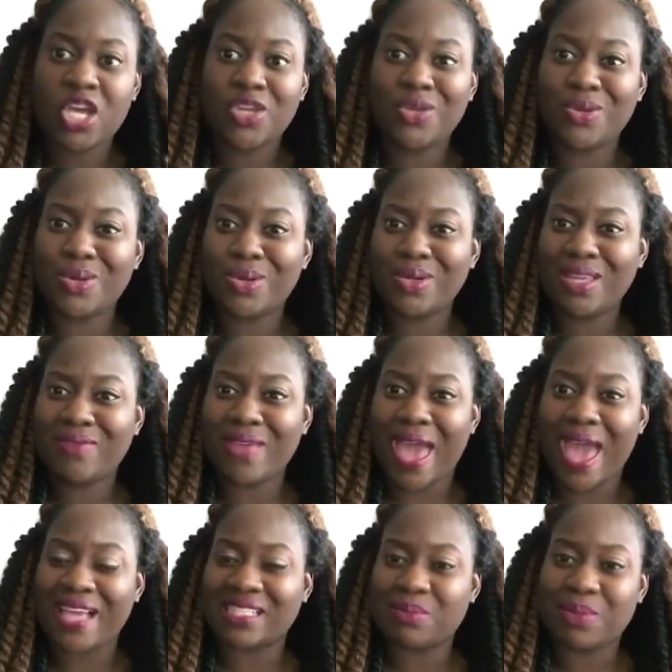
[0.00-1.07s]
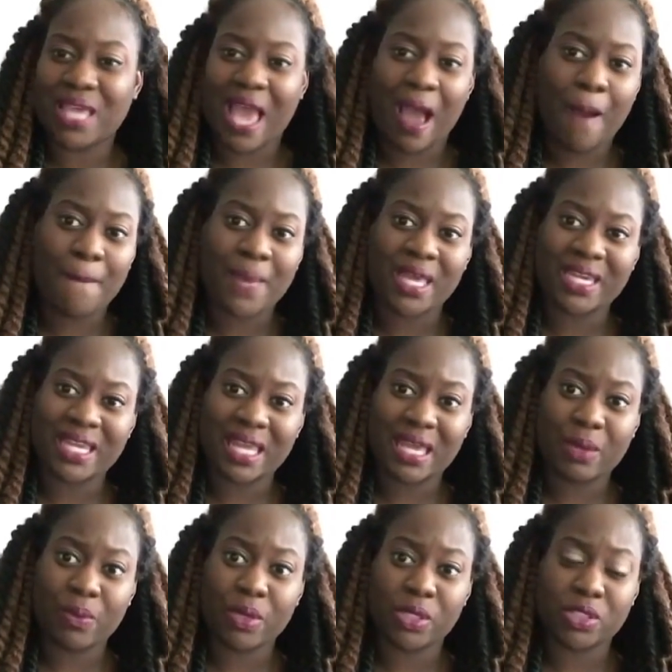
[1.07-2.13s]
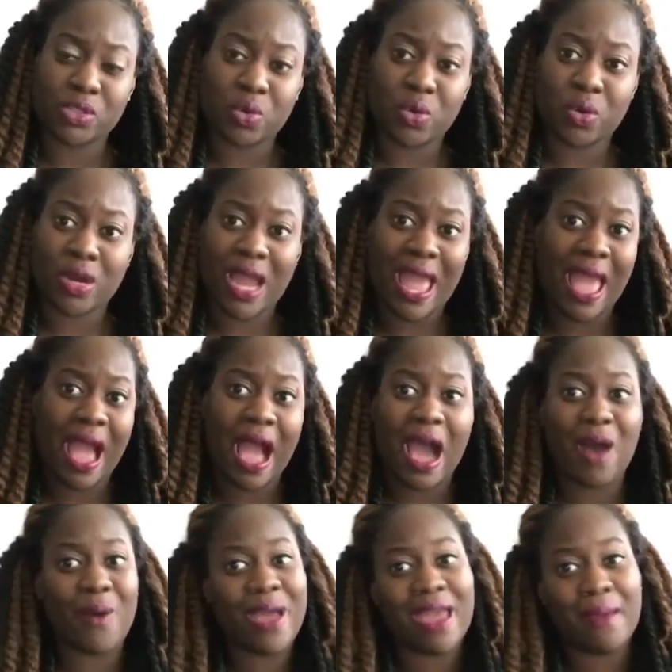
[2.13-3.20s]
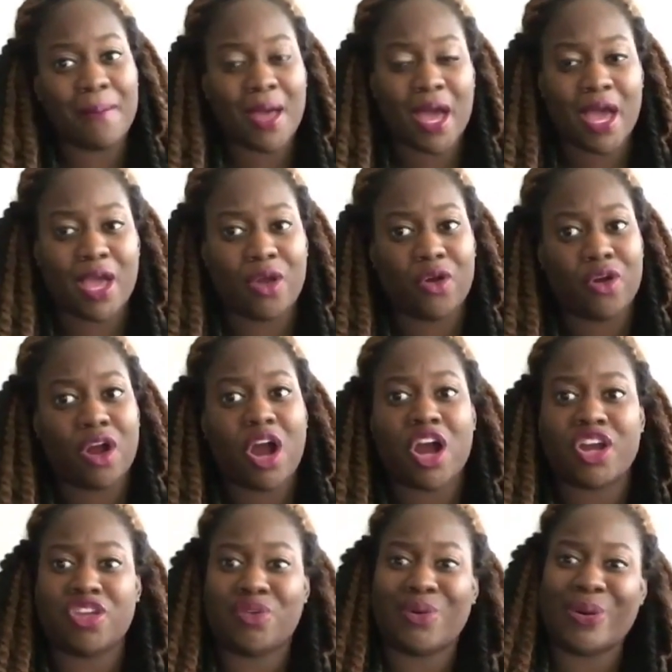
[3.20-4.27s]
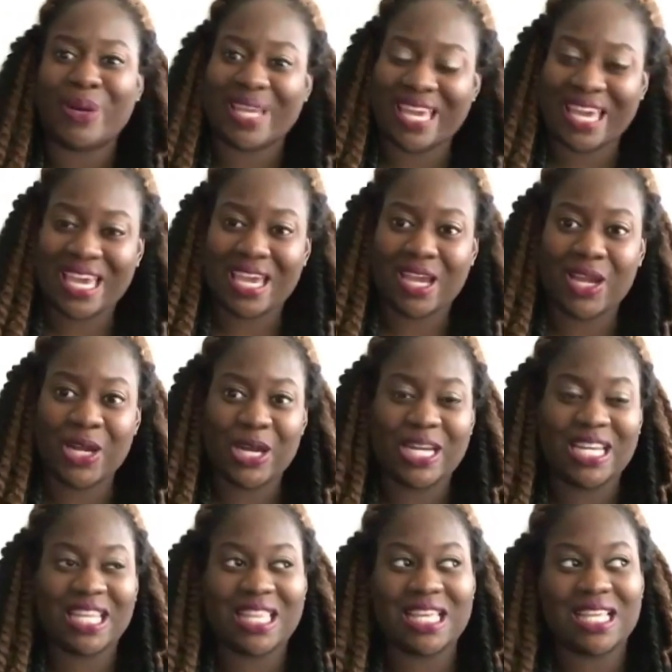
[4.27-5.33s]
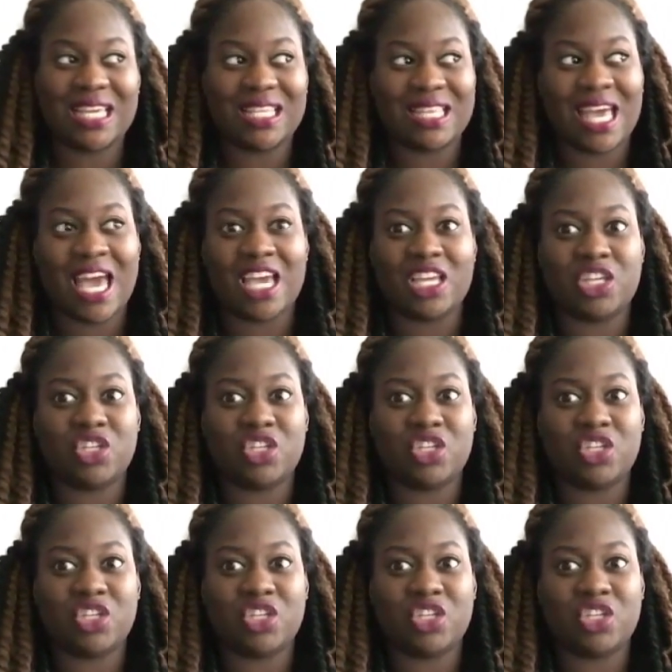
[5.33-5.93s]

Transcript: You don't even ask me how my day was or how am I or are you okay or anything like that.